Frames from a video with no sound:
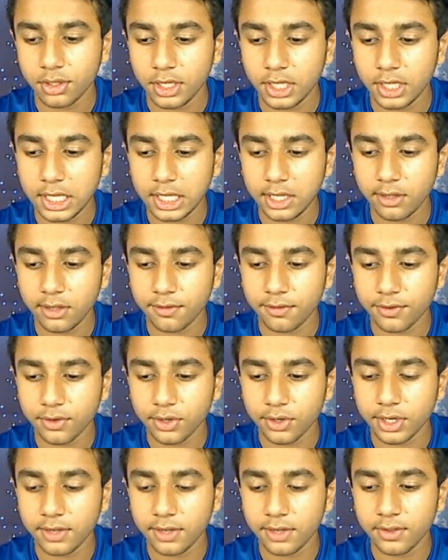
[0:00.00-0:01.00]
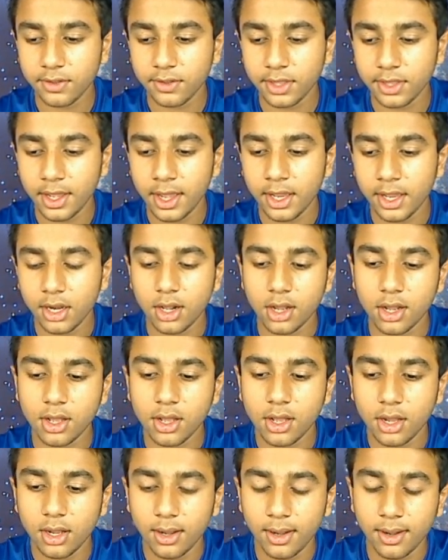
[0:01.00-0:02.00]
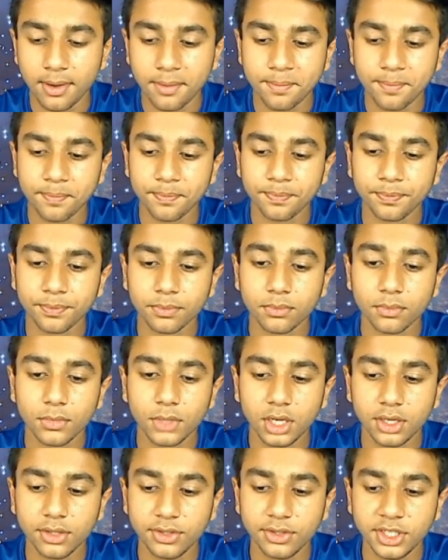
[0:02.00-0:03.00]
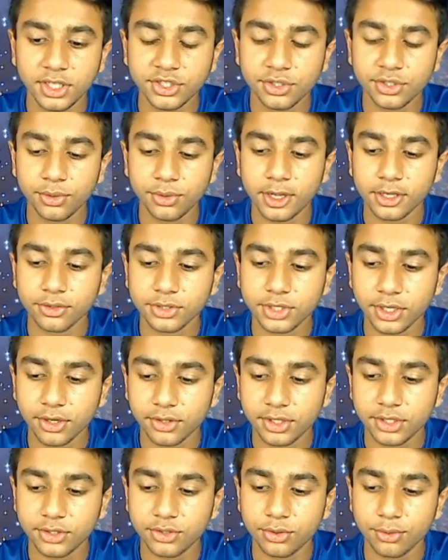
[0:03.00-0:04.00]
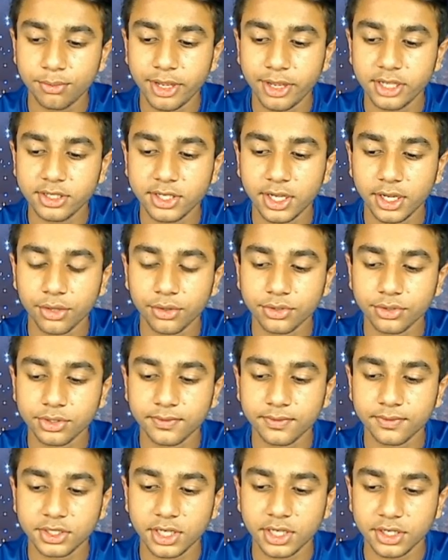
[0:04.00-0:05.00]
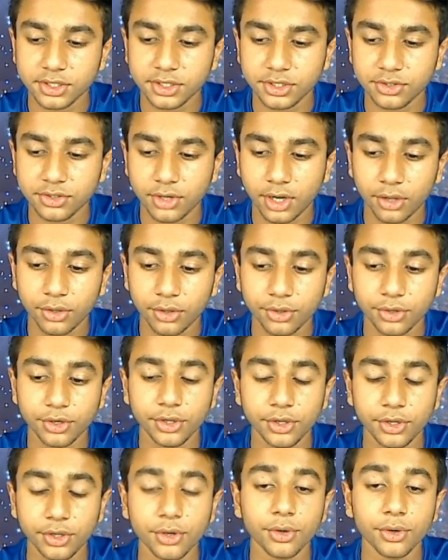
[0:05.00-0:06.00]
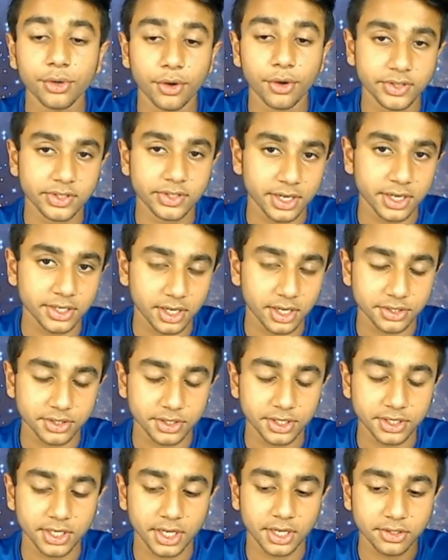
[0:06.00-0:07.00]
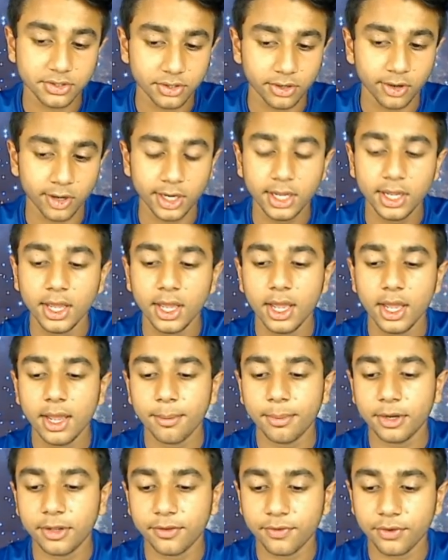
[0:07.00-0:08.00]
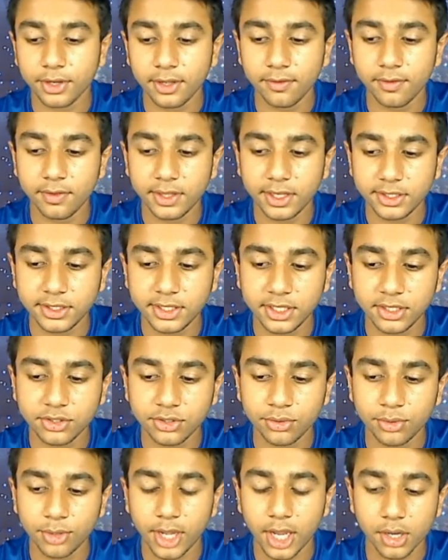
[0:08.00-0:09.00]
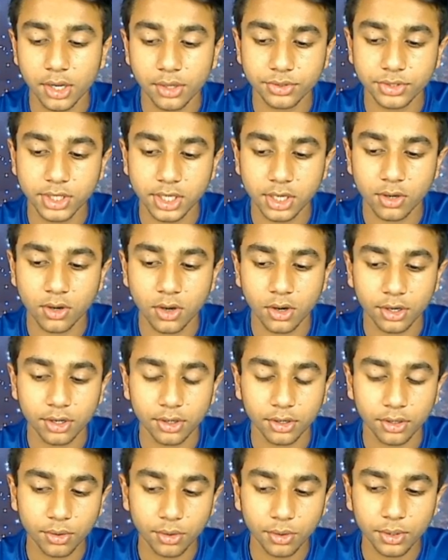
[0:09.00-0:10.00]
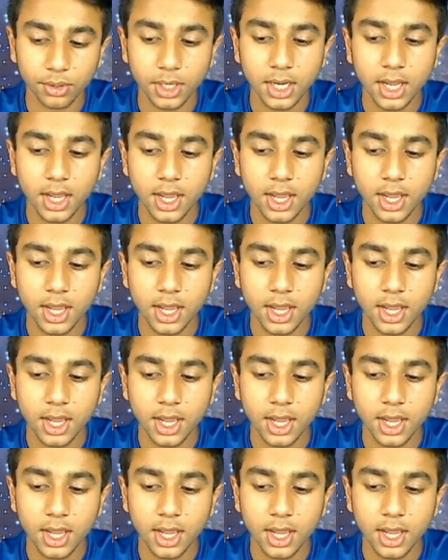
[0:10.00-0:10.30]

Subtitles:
If you're given that these two angles here, these two base angles of an isosceles triangle, you don't know if it's isosceles yet, sorry, but if you're given that these two angles here are congruent,